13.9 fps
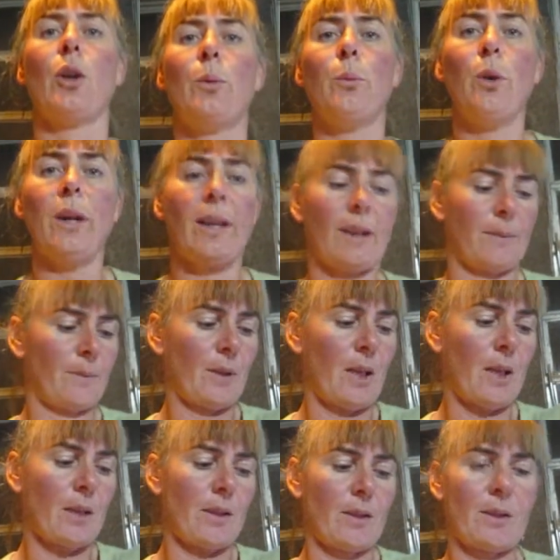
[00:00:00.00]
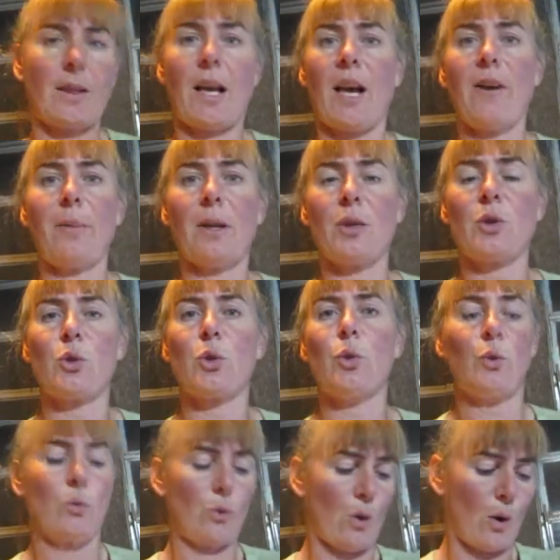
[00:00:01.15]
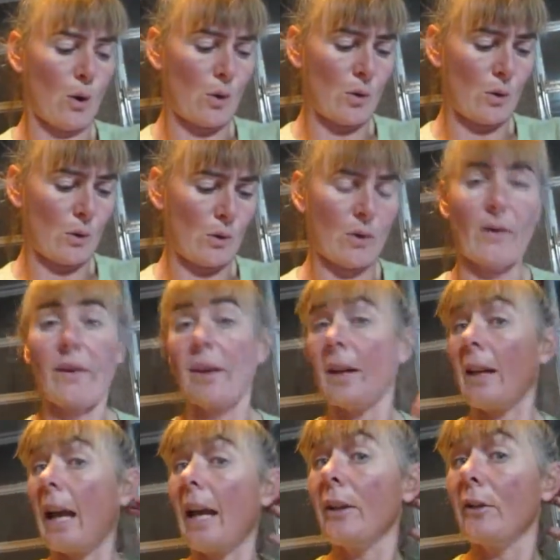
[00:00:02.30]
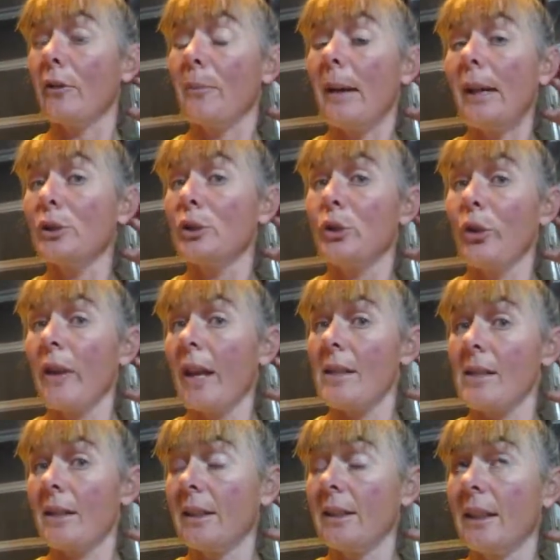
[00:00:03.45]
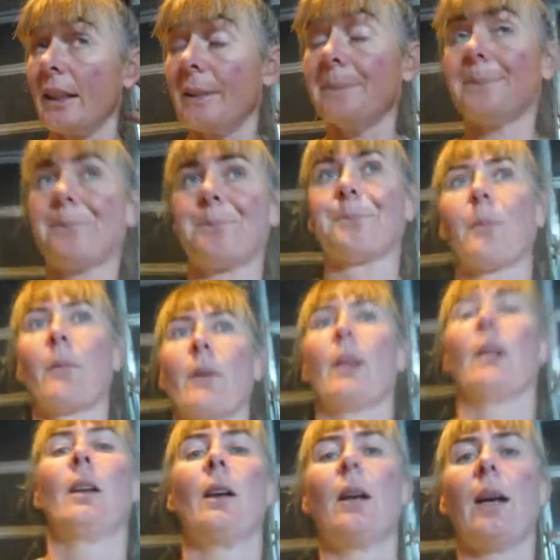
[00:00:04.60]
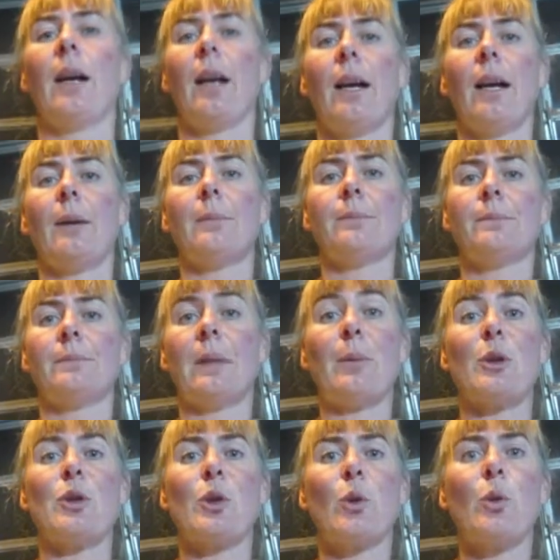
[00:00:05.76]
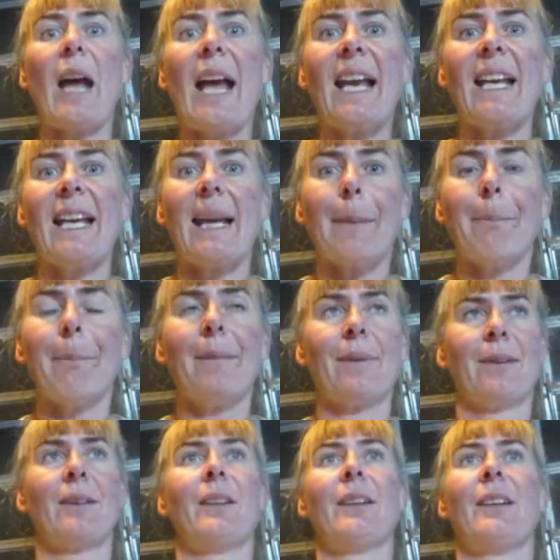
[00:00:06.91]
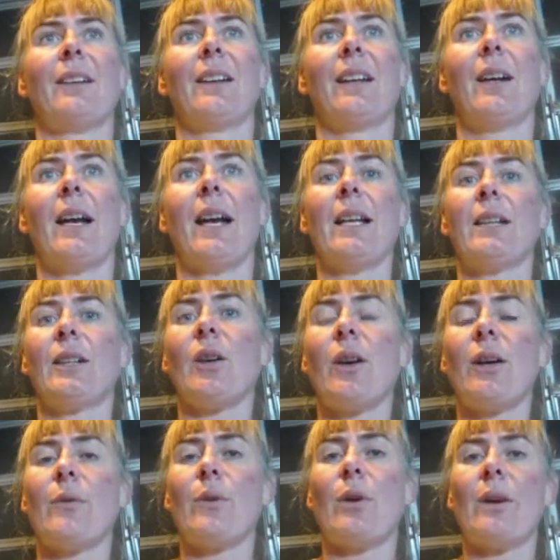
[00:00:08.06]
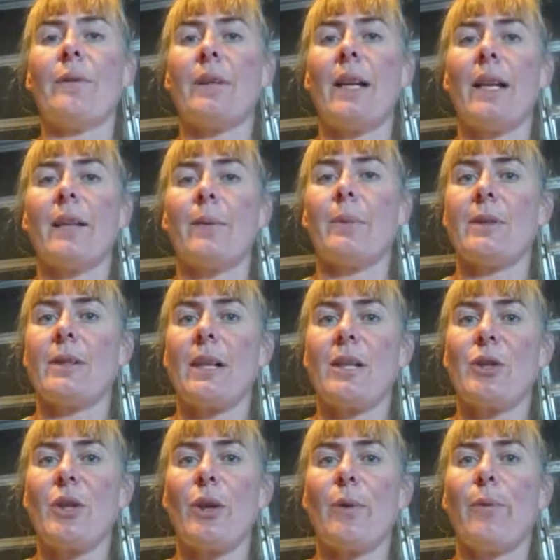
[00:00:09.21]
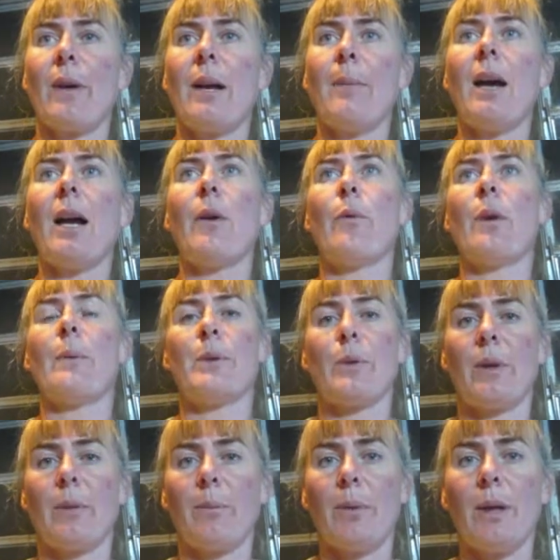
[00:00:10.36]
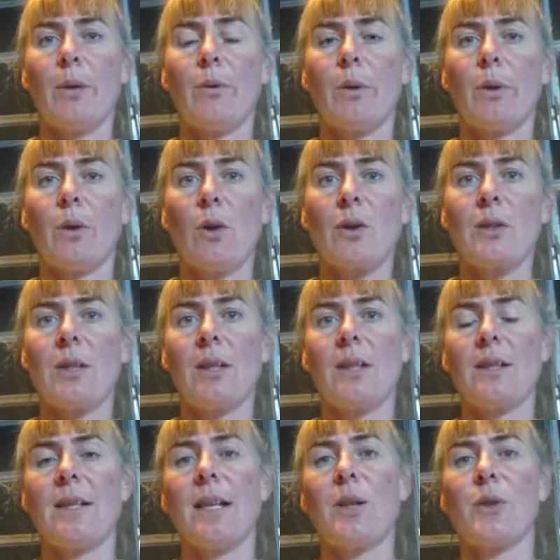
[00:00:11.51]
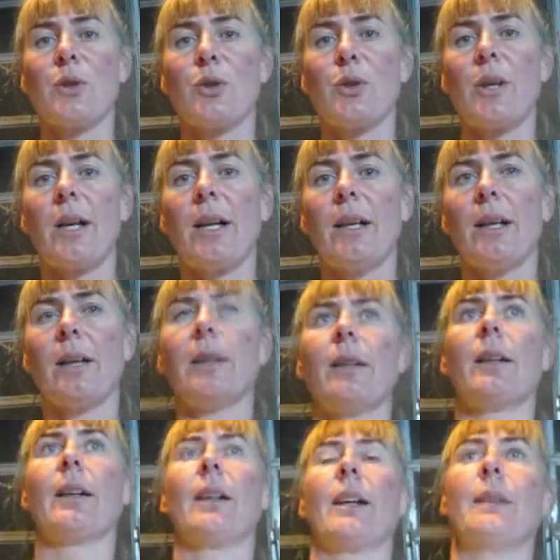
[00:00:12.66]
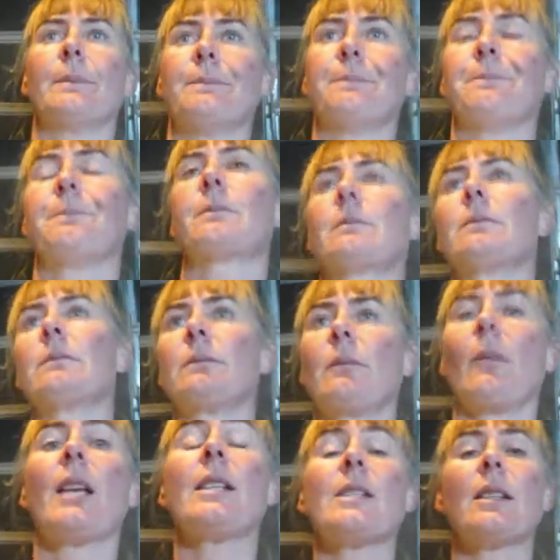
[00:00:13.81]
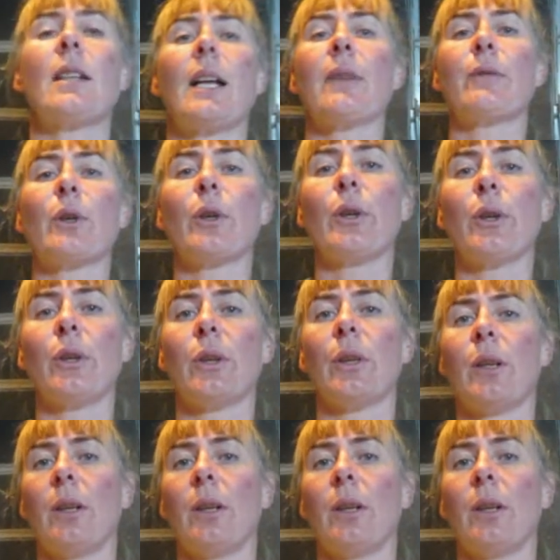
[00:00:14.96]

Good morning, it's 2:30 on the 8th of March 2010, 2:30 AM. Ellen and I arrived at the Pastachio farm halfway between Pinnaroo and Loxton in South Australia yesterday afternoon.